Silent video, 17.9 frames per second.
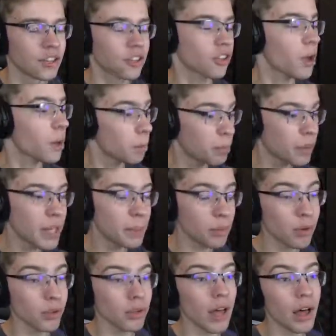Some
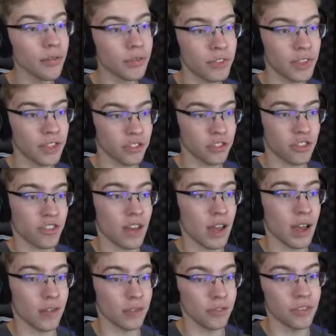people love this
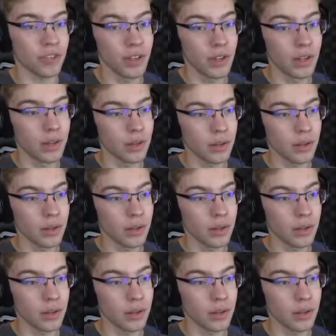stuff.